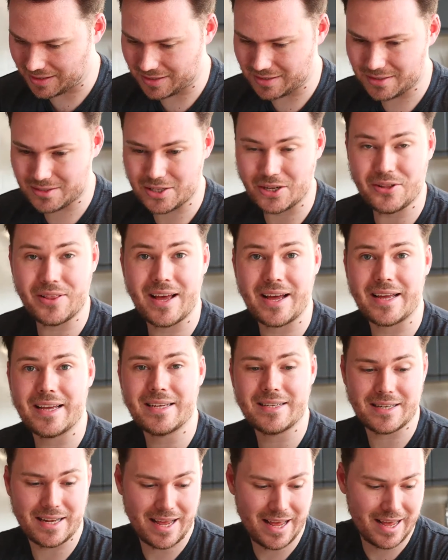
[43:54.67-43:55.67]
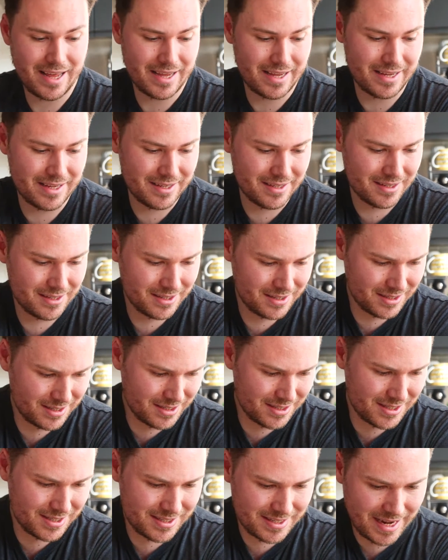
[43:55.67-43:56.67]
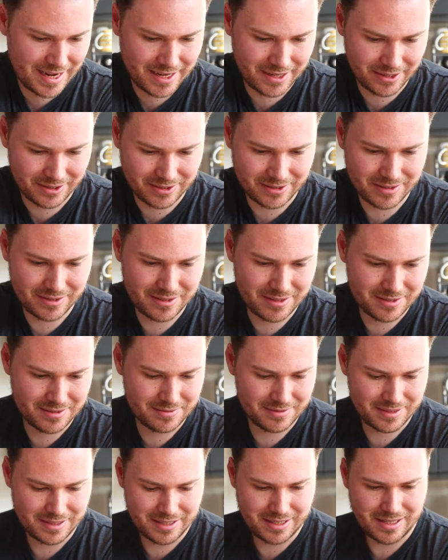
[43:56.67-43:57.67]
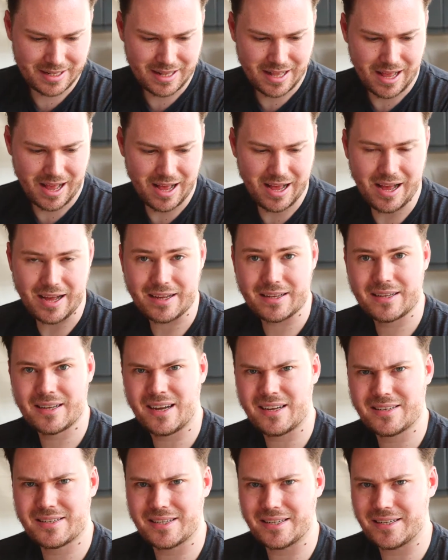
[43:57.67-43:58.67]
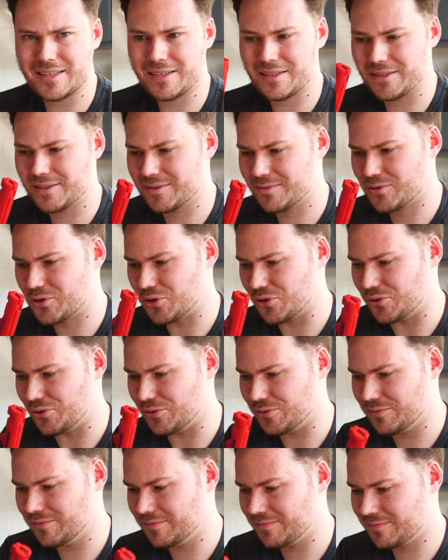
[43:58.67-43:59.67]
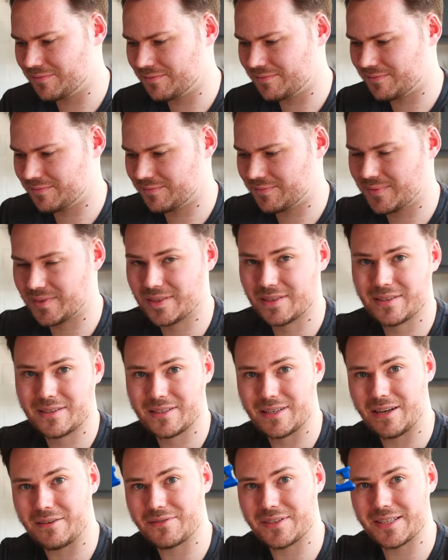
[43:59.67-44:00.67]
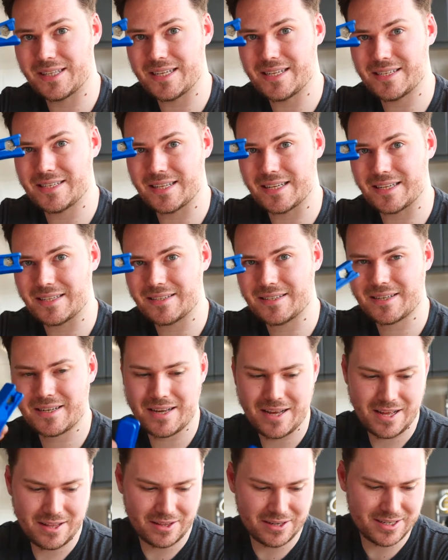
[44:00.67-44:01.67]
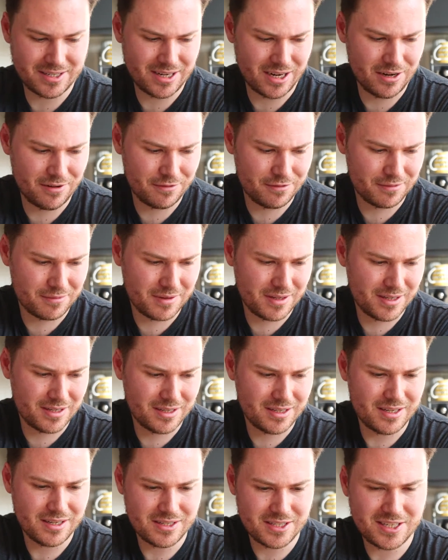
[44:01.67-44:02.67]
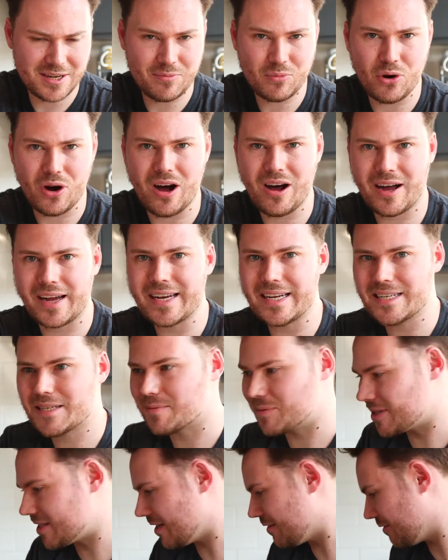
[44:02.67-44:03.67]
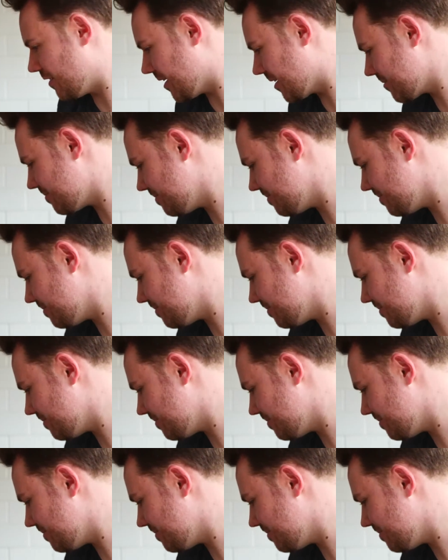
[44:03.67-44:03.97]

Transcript: So that is a second cutting tool after these things that is kind of somewhat highly specific.